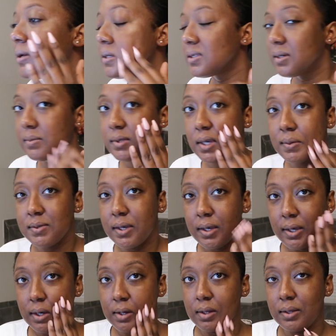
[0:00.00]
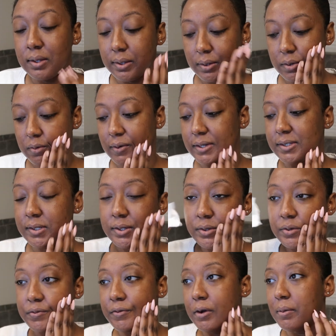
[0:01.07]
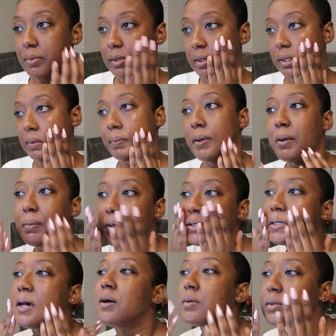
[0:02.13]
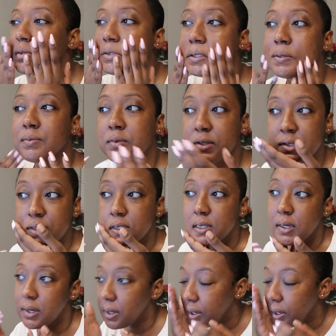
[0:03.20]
Sometimes I get a little residue from the paper towel, so I'm just